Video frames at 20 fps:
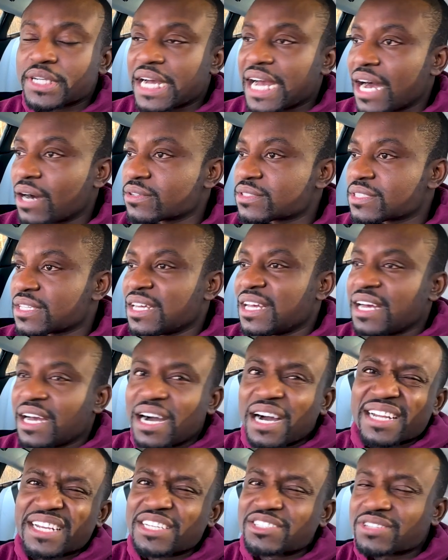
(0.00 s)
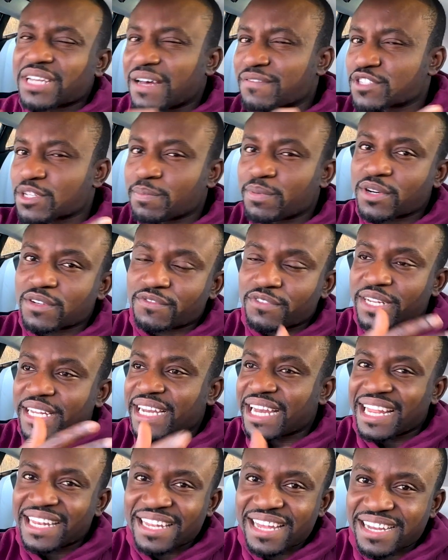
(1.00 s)
house. Uh, they used to have support for
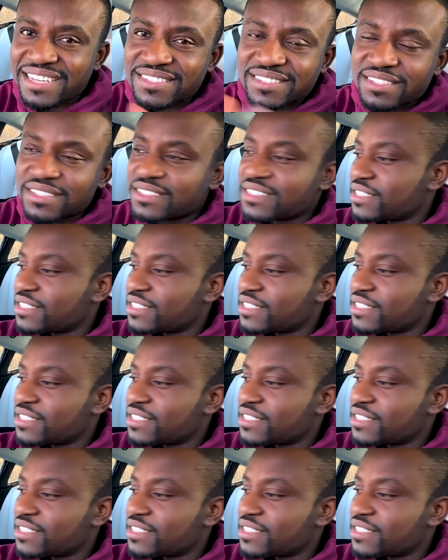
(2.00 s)
like Alexa,